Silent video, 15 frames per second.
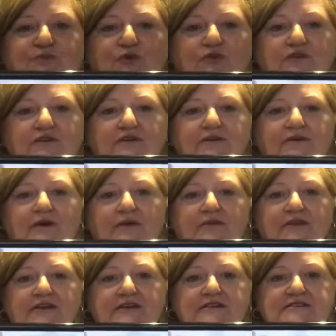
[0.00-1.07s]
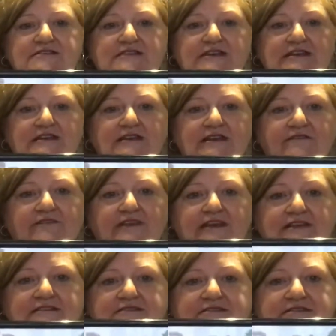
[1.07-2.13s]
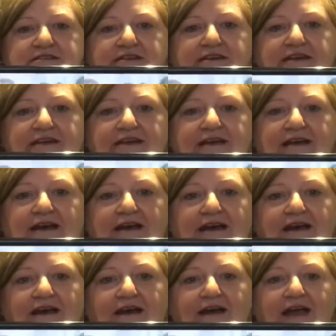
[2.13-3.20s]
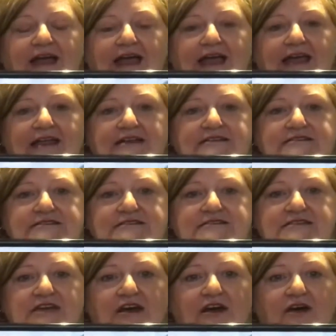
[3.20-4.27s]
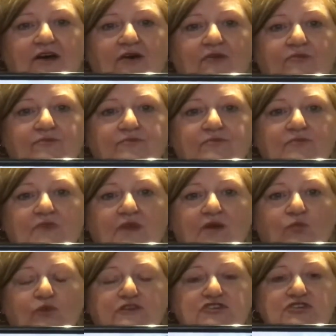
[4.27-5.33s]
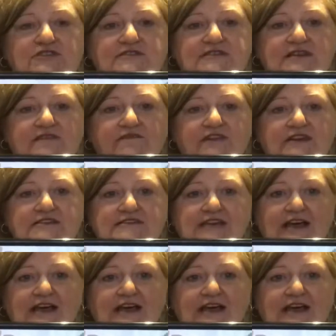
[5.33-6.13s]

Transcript: Paul and I, I'm hoping you can see it, Inverness, and which is the Inverness